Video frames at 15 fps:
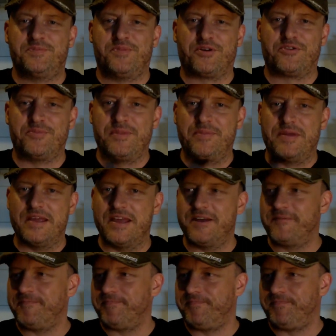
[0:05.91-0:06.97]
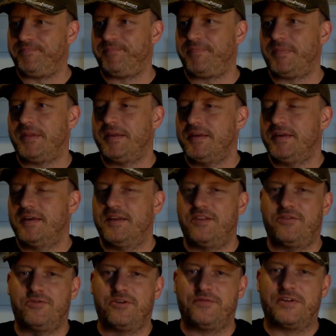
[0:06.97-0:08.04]
bottled my beer and
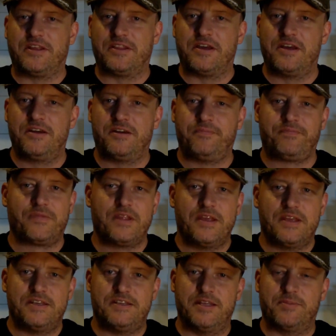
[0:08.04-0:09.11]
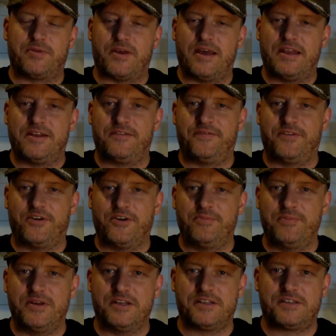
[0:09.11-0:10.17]
thought of another tip under 5
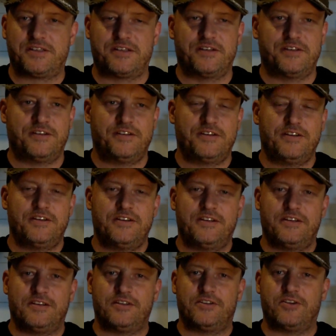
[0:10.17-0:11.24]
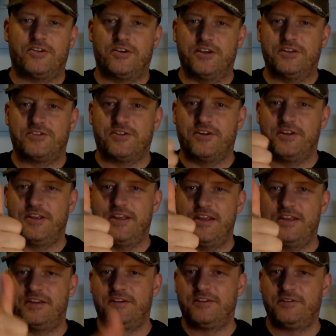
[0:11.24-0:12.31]
minutes. Tiny's
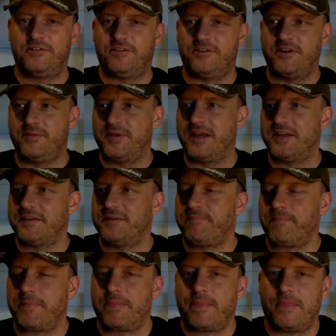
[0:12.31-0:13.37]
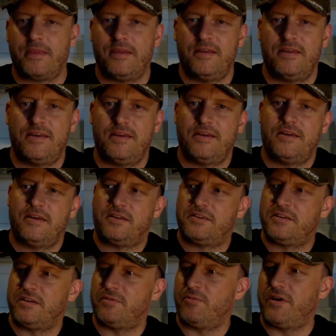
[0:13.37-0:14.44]
idea, good old mate.
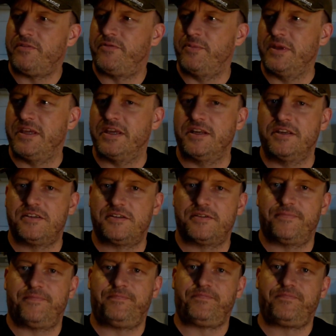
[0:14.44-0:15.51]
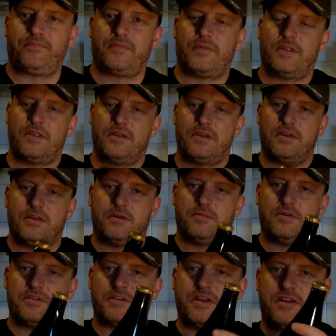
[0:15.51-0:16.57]
So one for beginners.
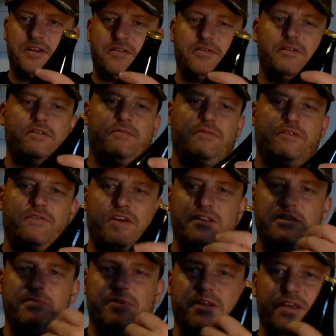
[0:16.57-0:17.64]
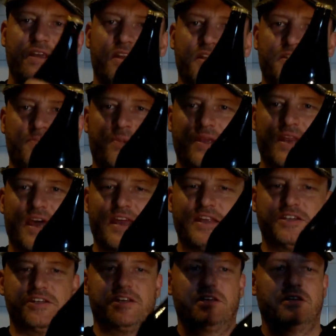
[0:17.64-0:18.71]
So you've had your beer and it's been
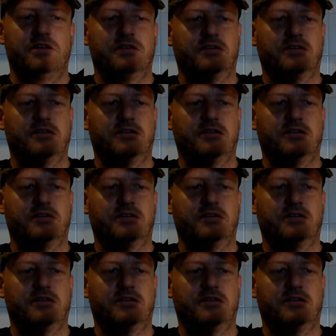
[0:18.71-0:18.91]
aging.